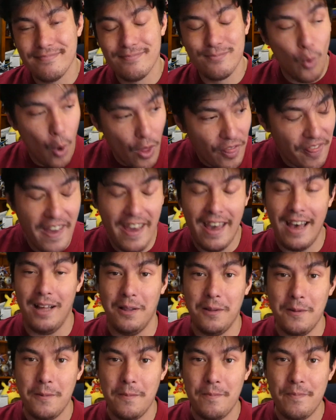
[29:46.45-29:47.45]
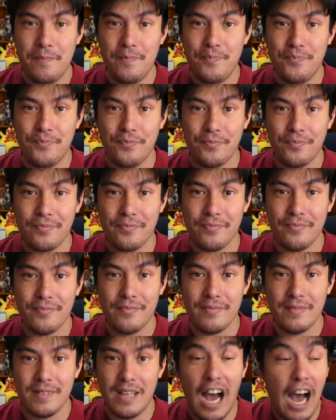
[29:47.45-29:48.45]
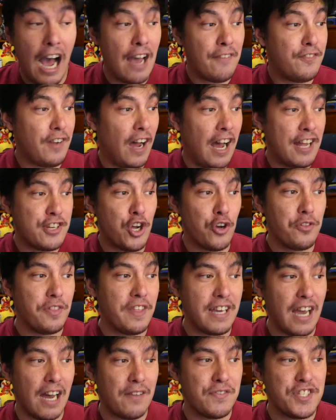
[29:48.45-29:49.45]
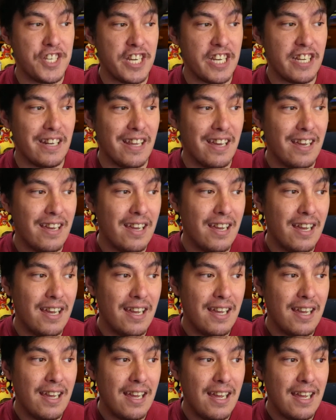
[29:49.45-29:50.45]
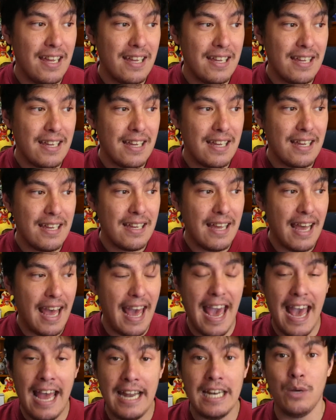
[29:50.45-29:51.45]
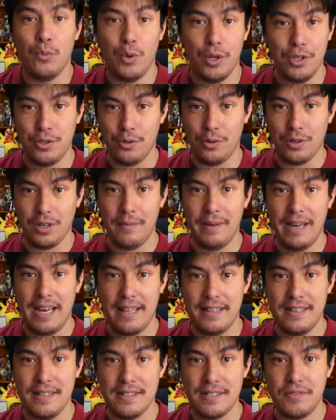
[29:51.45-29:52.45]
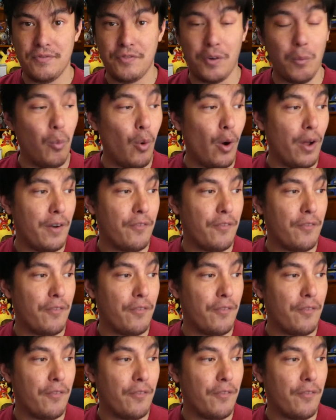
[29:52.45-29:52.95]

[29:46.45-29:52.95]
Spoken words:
What the hell? I don't think I've seen anyone talk about this. From